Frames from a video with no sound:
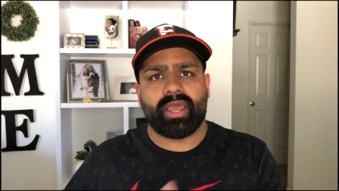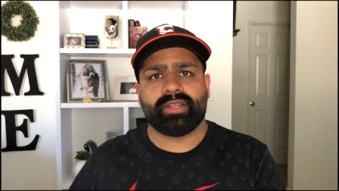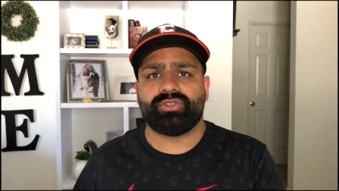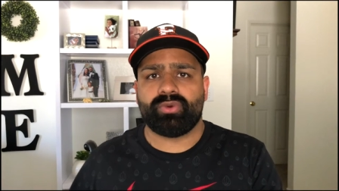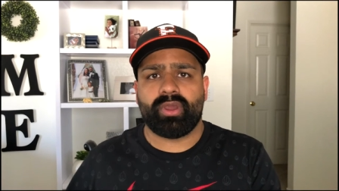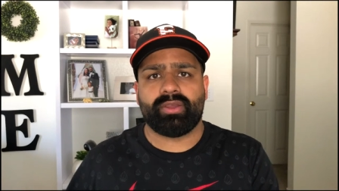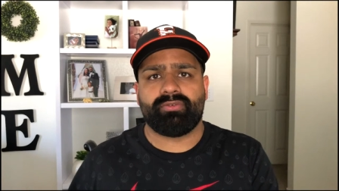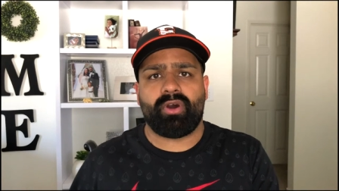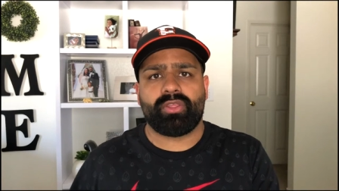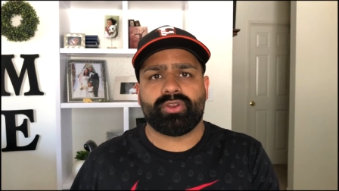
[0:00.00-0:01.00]
and I to a
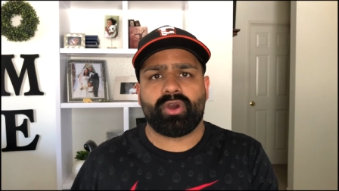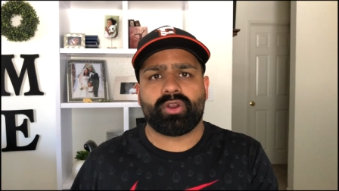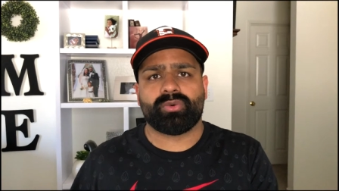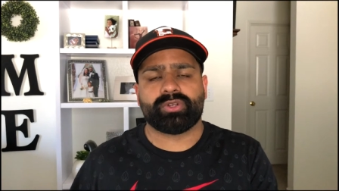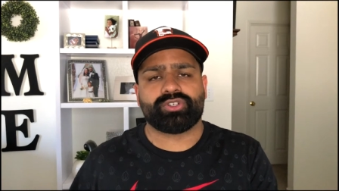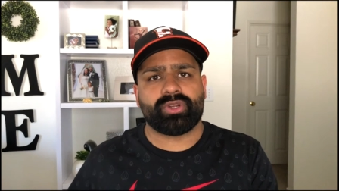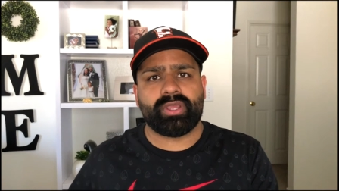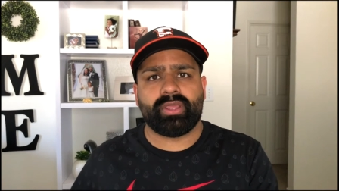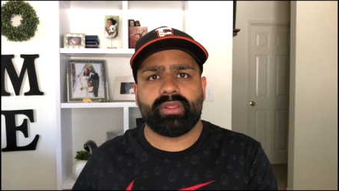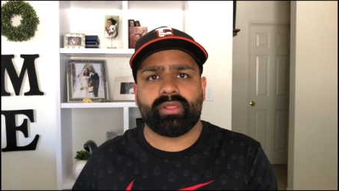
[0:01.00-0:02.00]
father-daughter
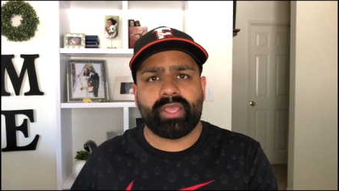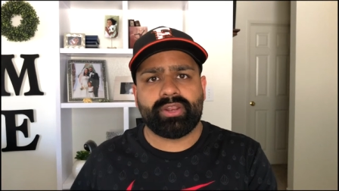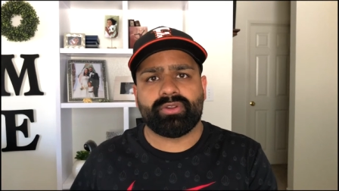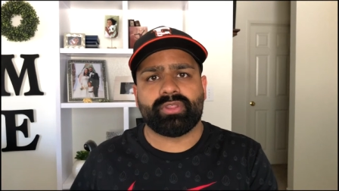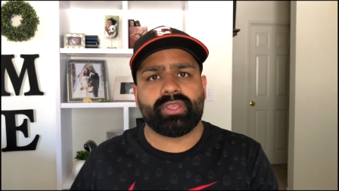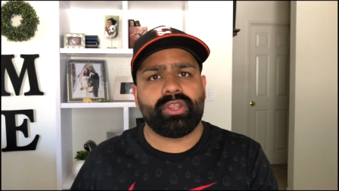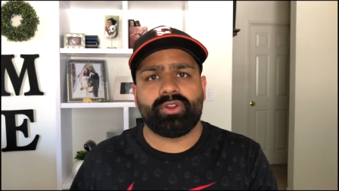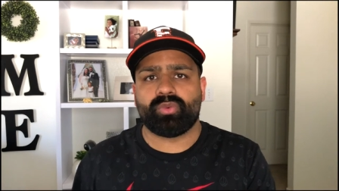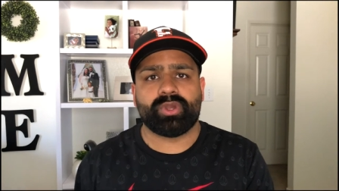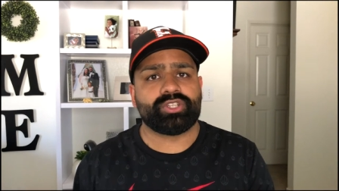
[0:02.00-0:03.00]
retreat later in the
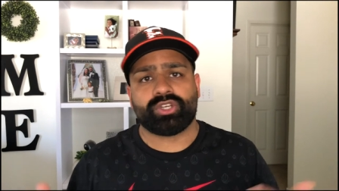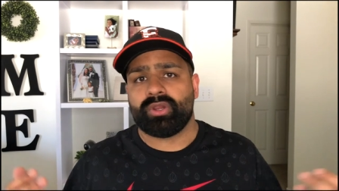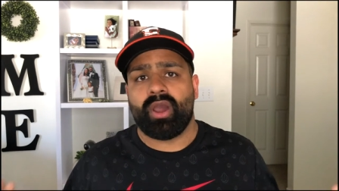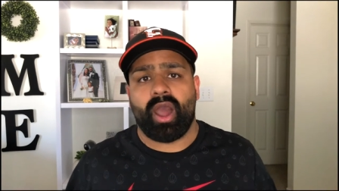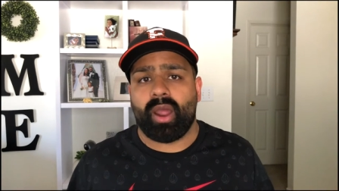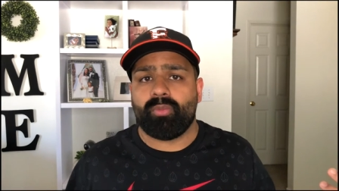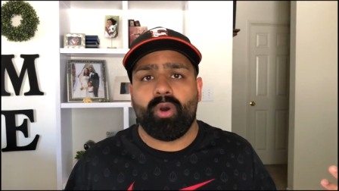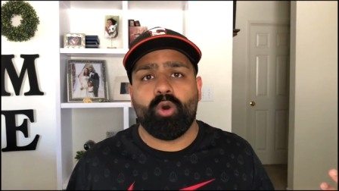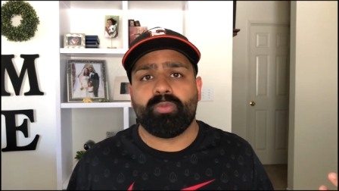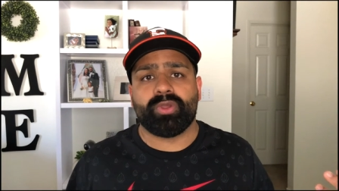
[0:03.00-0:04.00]
year, which I'm
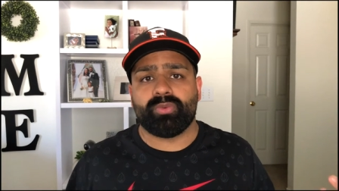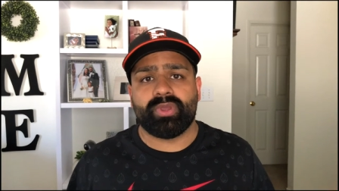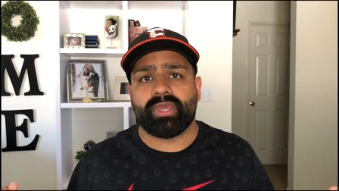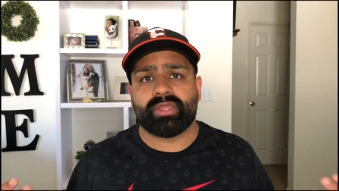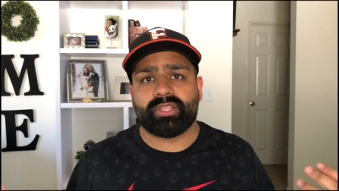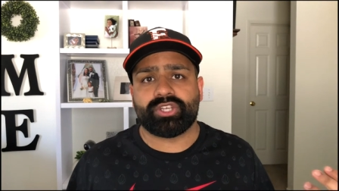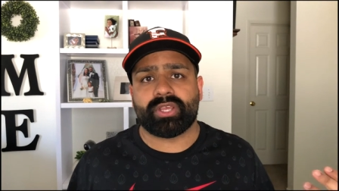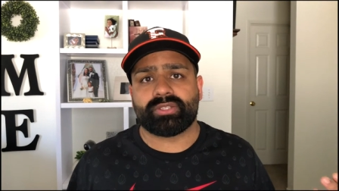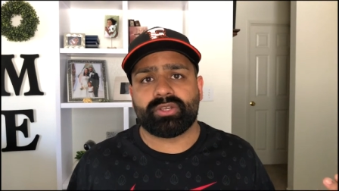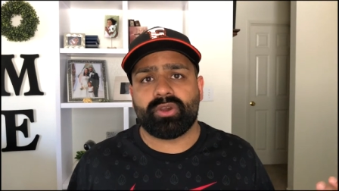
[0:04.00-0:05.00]
hoping we get the
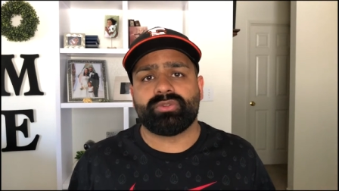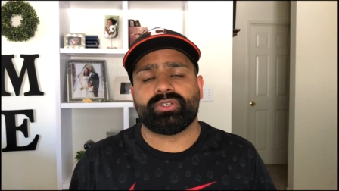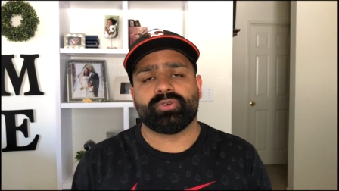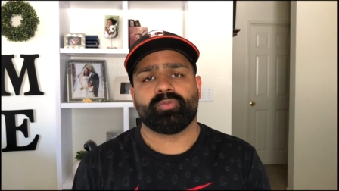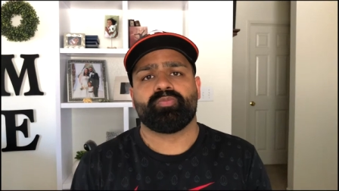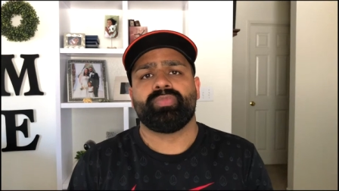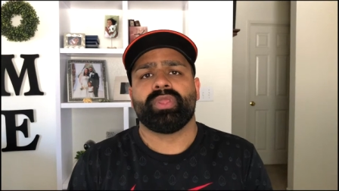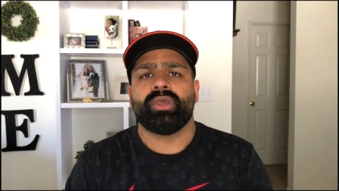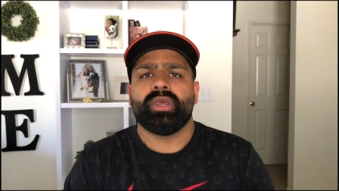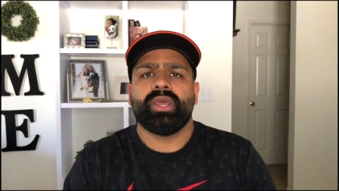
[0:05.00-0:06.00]
chance to go to.
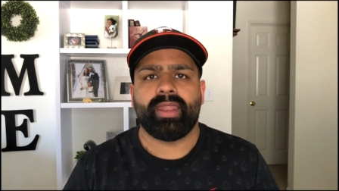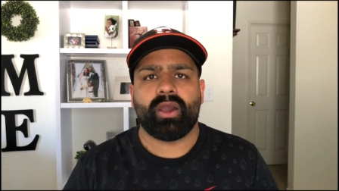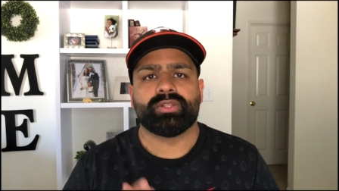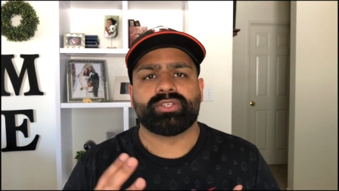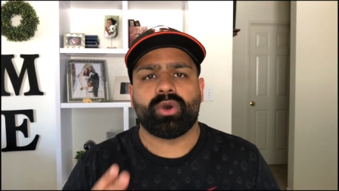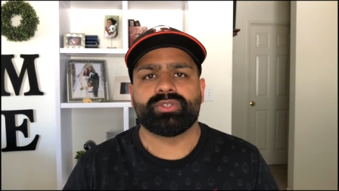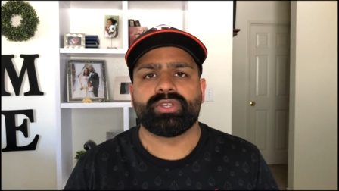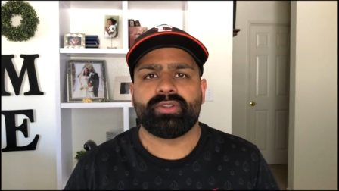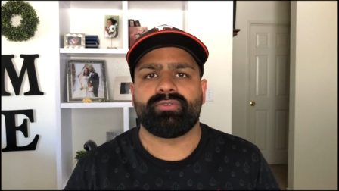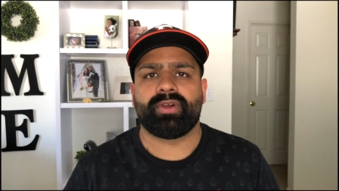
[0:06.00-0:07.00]
Now it's always
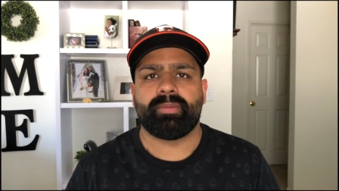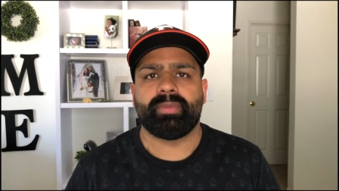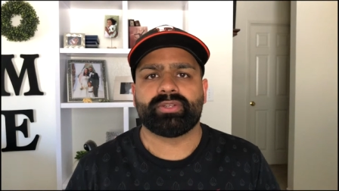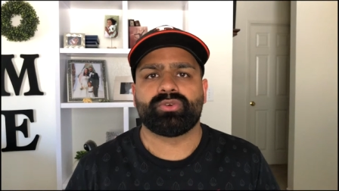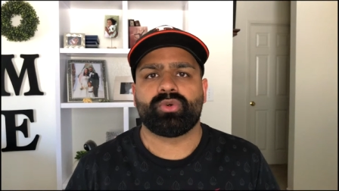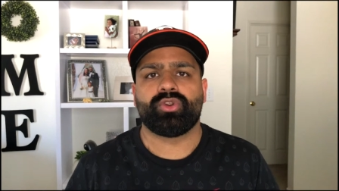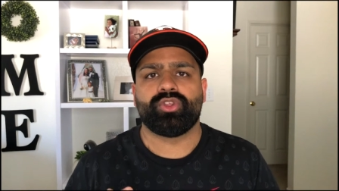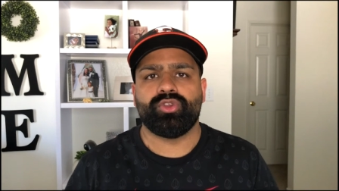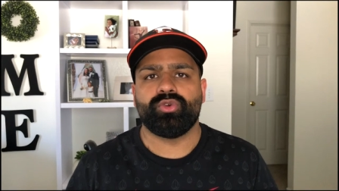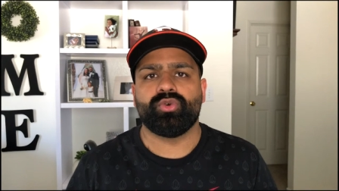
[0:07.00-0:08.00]
good to find a mentor
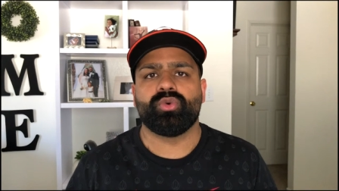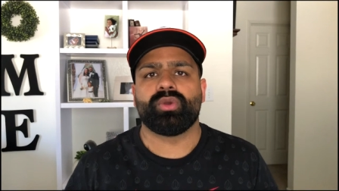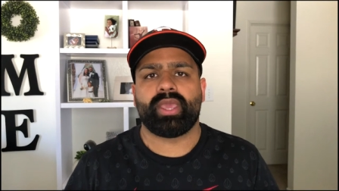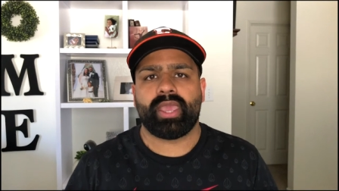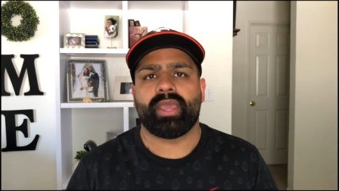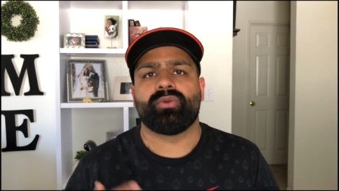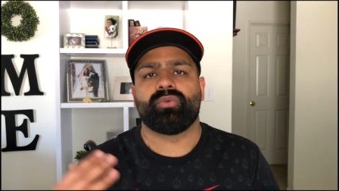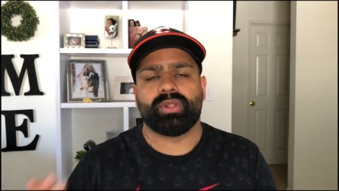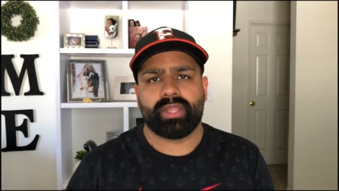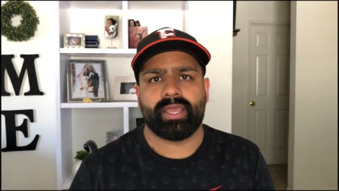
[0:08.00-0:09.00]
you can
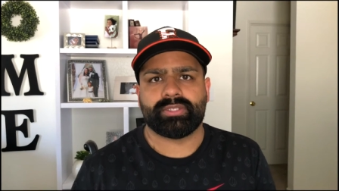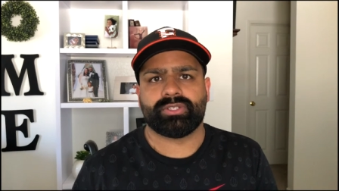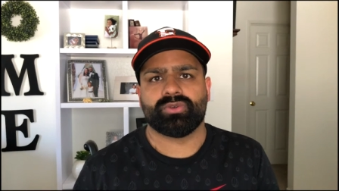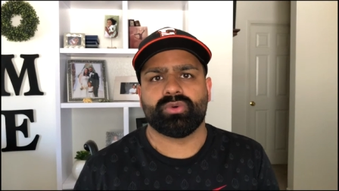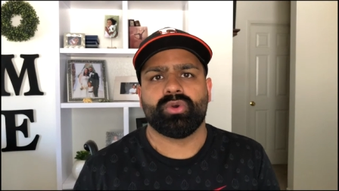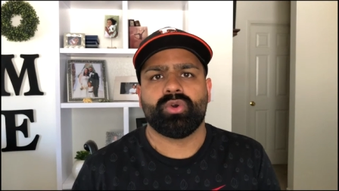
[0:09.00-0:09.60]
relate to,